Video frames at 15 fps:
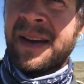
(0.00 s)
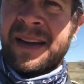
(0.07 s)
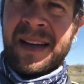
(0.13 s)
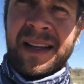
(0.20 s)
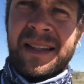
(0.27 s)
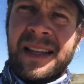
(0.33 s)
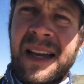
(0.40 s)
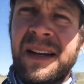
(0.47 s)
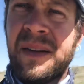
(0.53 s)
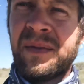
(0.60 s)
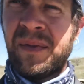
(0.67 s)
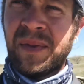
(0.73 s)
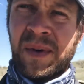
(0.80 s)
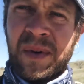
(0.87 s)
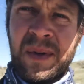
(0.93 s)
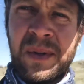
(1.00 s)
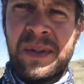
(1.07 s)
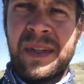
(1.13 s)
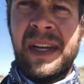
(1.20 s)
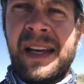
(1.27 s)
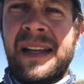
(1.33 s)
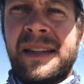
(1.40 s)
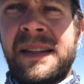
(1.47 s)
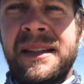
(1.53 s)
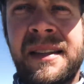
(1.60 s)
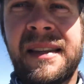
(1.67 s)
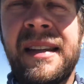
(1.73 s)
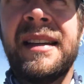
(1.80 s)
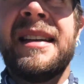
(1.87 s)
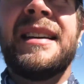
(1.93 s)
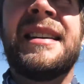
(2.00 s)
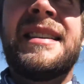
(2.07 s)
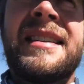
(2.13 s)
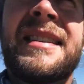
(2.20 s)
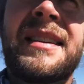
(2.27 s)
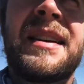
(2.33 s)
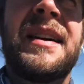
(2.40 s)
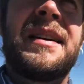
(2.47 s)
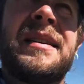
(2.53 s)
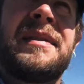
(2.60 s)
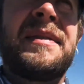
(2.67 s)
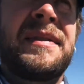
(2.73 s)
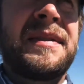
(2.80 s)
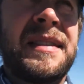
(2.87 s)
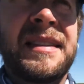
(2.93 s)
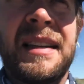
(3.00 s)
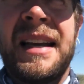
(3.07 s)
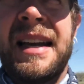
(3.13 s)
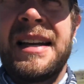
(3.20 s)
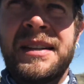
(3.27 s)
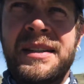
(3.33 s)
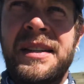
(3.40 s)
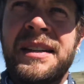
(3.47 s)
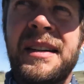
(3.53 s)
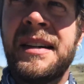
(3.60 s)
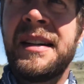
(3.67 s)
as that unfolds, hence the scarf slash